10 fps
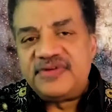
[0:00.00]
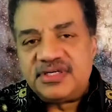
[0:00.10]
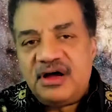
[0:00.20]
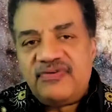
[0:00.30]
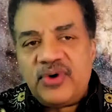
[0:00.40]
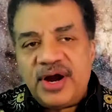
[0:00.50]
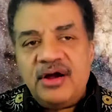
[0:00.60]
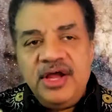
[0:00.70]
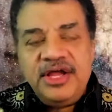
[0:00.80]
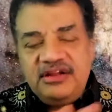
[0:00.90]
software,
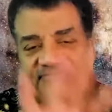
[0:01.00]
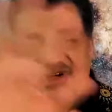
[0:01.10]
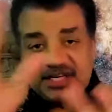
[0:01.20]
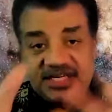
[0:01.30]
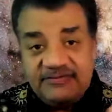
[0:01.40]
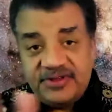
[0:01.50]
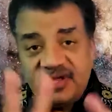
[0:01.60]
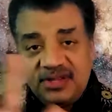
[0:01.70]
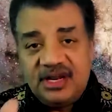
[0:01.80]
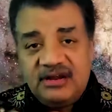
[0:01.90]
it affects
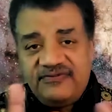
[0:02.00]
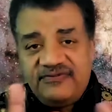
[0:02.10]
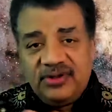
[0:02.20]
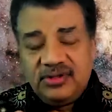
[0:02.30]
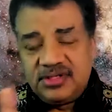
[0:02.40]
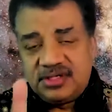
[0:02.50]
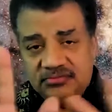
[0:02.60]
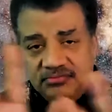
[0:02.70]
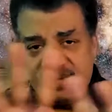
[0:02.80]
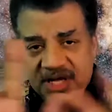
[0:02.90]
everything that unfolds
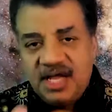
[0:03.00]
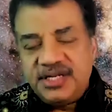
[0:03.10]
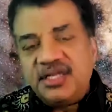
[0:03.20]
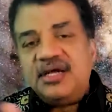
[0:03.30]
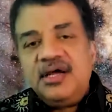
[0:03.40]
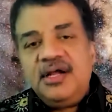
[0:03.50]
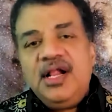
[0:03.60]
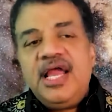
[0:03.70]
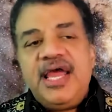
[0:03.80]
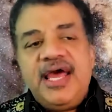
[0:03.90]
beyond it.
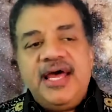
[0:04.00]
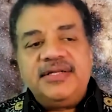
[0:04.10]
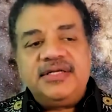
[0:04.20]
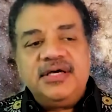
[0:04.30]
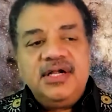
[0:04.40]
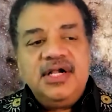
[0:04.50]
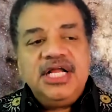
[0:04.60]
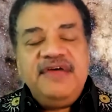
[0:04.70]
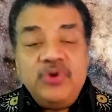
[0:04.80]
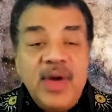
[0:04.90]
And
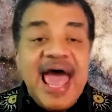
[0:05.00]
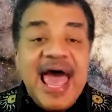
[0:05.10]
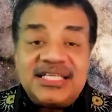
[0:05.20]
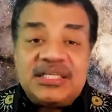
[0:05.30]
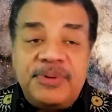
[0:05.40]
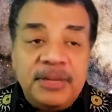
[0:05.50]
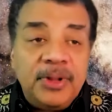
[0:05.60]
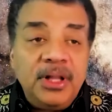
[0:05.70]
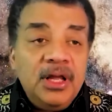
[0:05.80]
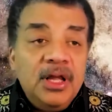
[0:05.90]
if you asked
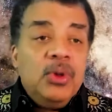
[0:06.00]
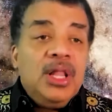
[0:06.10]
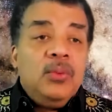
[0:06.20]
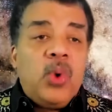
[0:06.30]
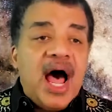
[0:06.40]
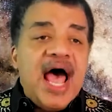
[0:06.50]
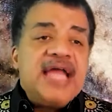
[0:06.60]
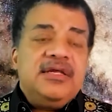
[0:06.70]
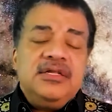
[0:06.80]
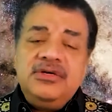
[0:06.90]
people, well, why
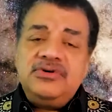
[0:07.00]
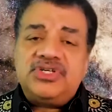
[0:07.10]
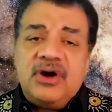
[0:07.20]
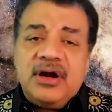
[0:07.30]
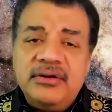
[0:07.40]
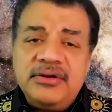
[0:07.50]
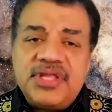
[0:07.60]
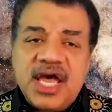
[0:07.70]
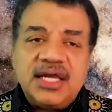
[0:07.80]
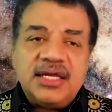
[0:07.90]
did you start Earth
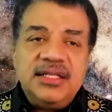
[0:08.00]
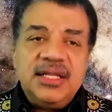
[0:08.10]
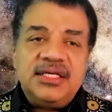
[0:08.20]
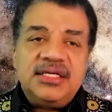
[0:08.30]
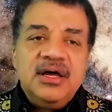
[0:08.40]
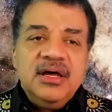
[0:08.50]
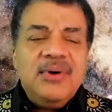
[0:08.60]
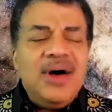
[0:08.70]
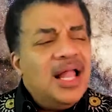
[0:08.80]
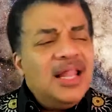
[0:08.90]
Day in 19?
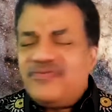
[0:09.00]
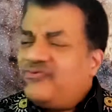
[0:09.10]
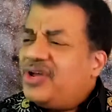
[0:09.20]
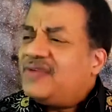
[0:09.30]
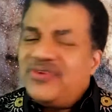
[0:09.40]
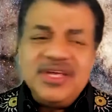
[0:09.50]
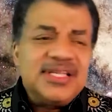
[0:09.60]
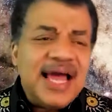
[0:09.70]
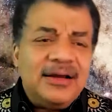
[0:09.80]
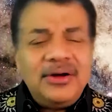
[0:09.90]
Well, it feels
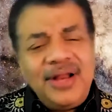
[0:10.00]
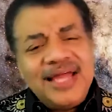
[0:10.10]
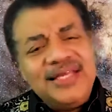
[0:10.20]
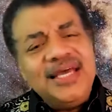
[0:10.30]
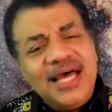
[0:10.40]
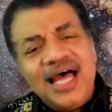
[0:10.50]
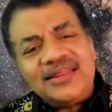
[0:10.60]
like a good idea, I